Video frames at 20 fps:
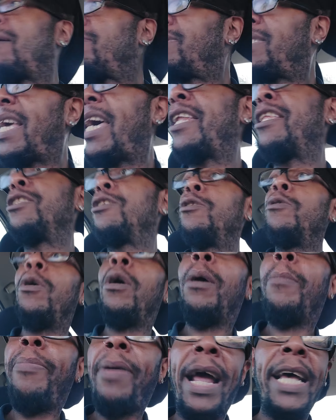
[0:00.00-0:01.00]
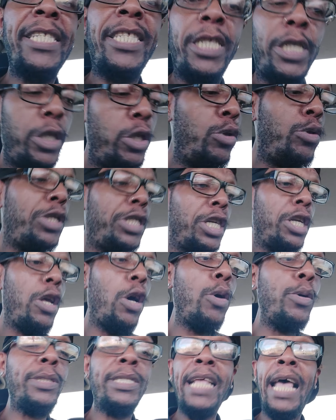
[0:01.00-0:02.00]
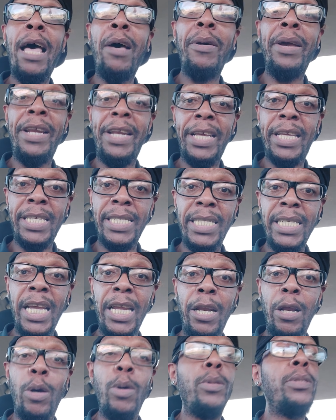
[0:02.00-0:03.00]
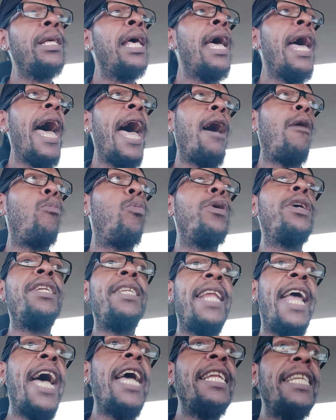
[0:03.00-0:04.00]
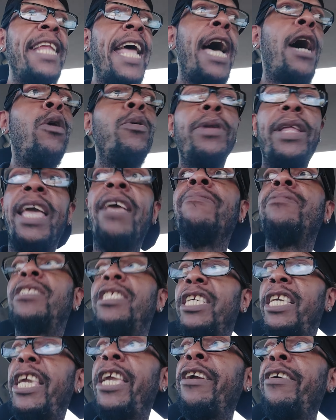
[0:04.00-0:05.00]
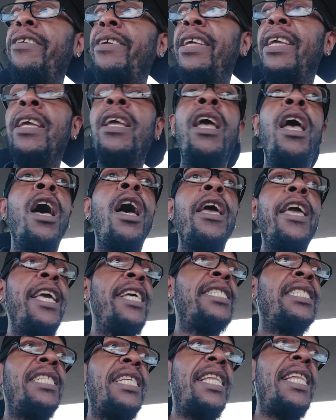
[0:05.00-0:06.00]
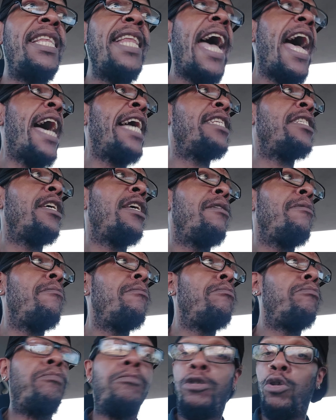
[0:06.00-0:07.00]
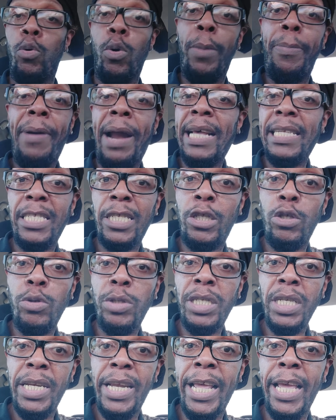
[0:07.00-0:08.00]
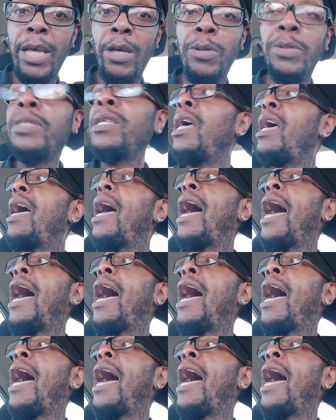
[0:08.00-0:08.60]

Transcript: I'm telling you, prostitution goes down in the casinos. I would not doubt if security is not doing prostitution deals.